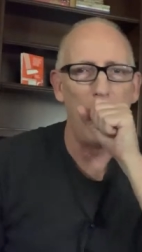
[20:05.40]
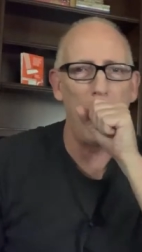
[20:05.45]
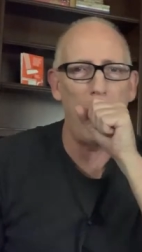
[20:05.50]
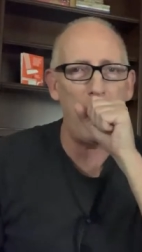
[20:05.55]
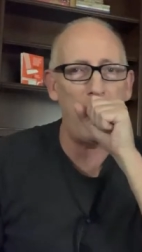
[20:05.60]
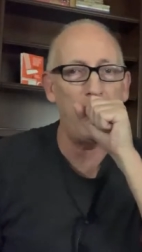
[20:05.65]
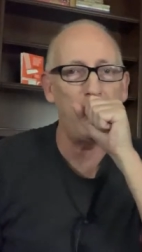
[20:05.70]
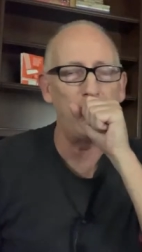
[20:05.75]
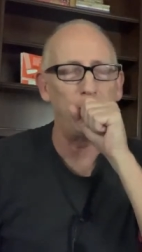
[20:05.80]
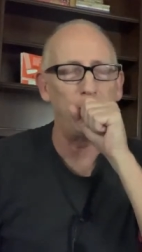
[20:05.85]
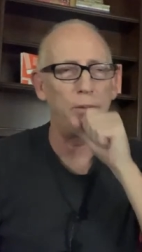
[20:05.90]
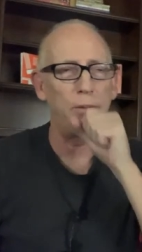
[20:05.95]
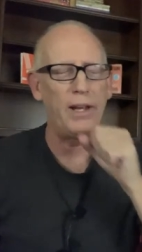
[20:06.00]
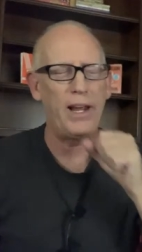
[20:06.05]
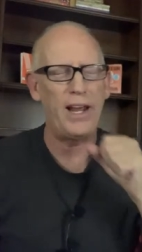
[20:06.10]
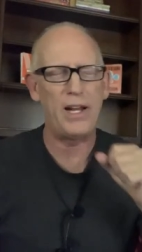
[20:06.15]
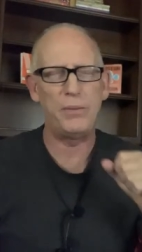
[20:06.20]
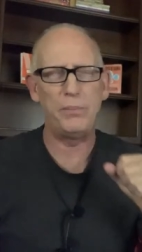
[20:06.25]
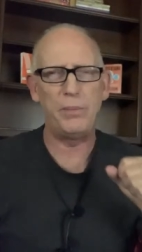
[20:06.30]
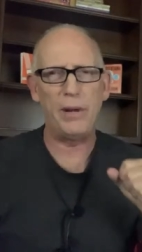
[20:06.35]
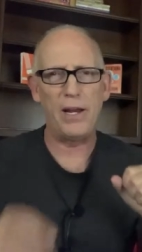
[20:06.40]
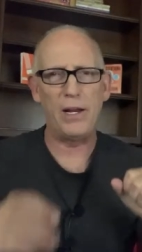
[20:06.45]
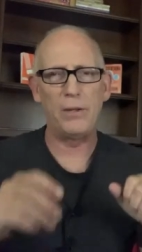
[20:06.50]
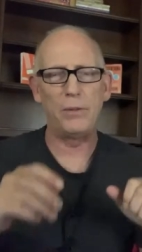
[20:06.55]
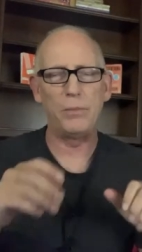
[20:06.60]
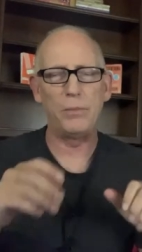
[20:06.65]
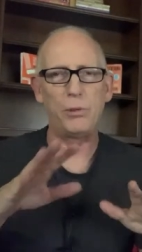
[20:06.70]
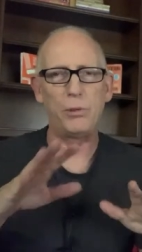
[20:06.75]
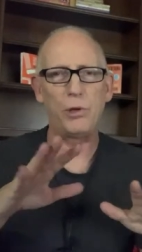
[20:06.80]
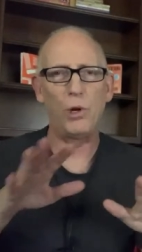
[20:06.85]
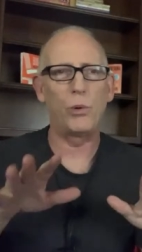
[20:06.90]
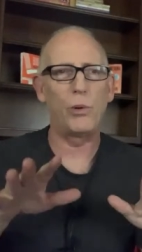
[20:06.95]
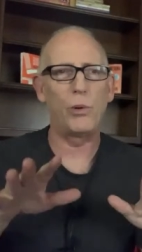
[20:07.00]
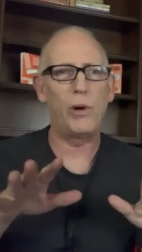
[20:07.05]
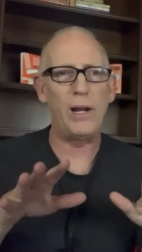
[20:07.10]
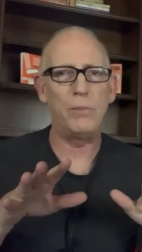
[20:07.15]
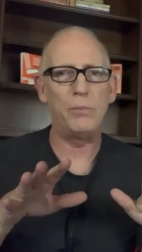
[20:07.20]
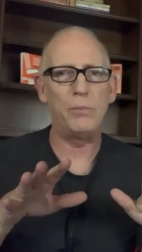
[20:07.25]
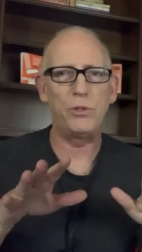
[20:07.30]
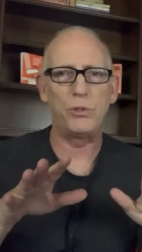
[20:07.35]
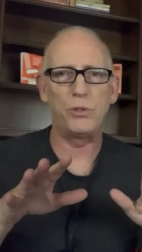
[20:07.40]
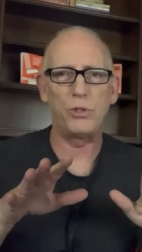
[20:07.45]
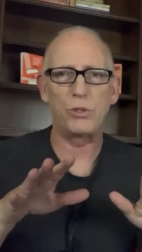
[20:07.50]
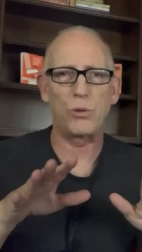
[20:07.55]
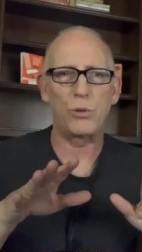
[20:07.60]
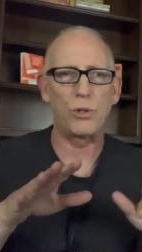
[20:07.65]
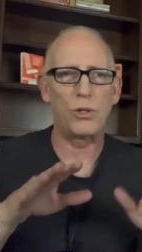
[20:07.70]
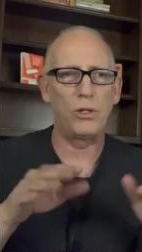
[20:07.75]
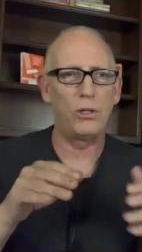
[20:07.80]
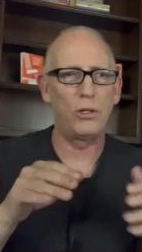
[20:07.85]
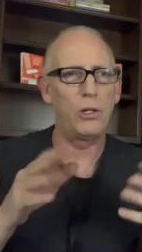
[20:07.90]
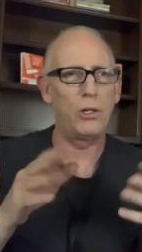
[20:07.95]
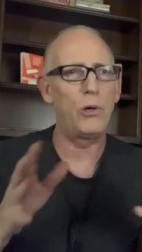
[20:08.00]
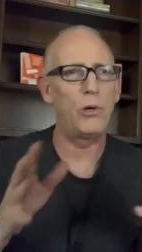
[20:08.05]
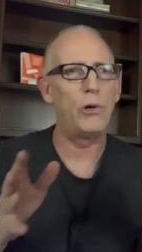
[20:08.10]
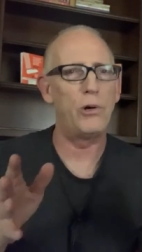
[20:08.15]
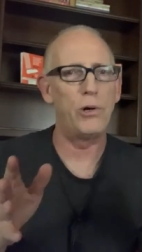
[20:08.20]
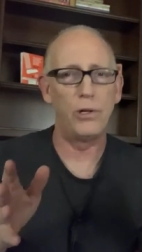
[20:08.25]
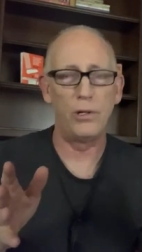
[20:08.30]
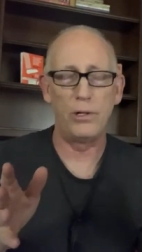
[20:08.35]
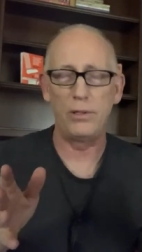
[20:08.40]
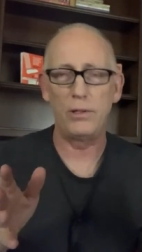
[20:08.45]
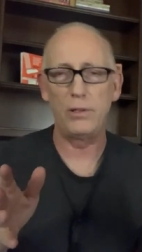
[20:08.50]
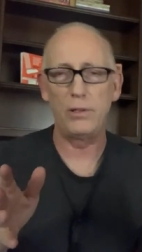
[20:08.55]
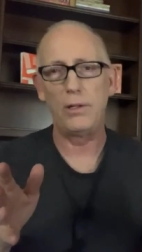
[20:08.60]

had been programmed to sort of learn.